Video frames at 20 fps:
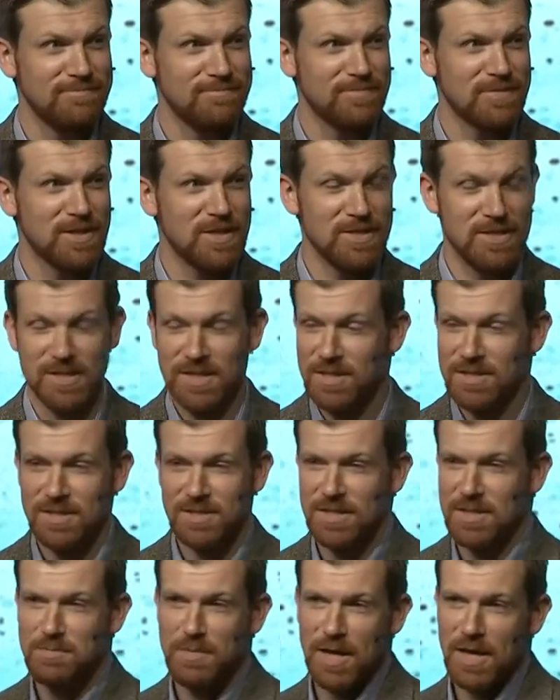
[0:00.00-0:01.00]
because it doesn't
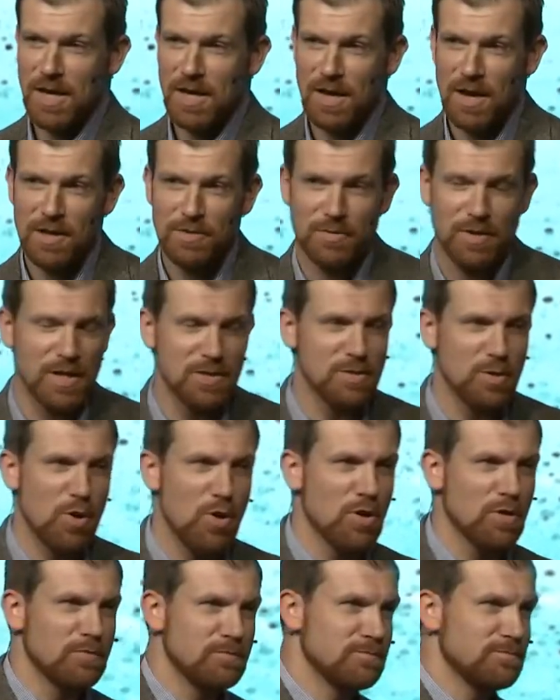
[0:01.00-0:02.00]
seem like Aunt Catherine has
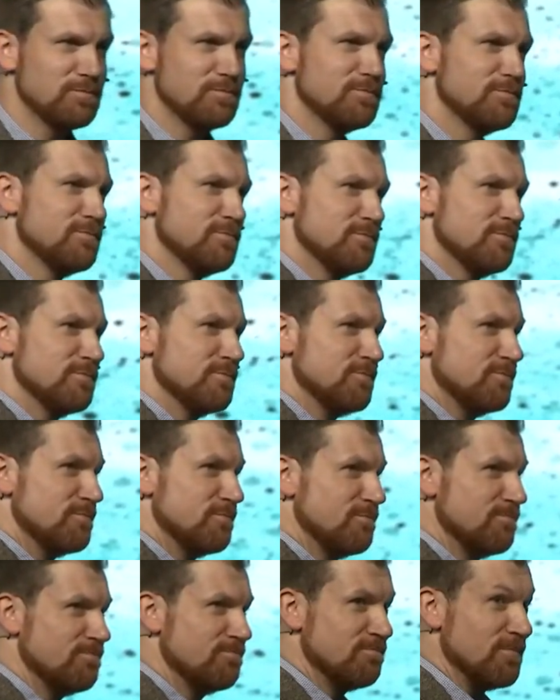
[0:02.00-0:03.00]
long.
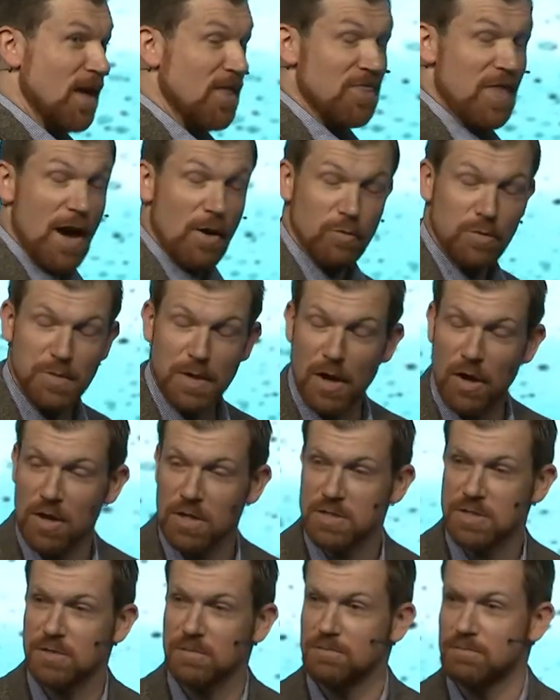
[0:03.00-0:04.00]
And that would be
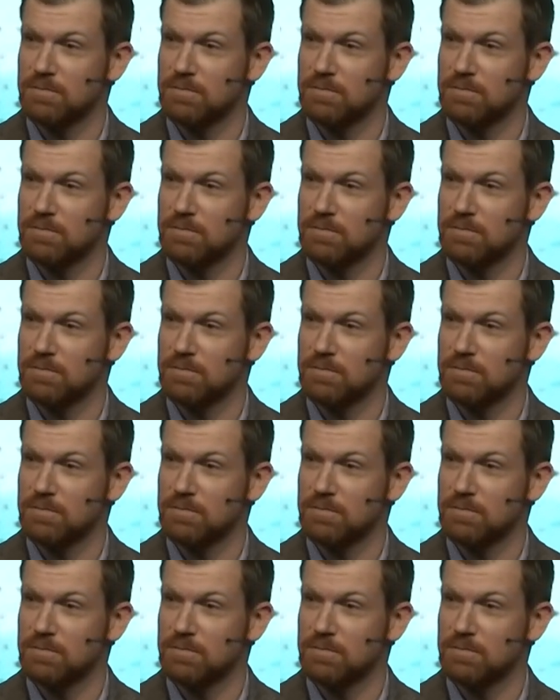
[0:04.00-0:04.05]
awesome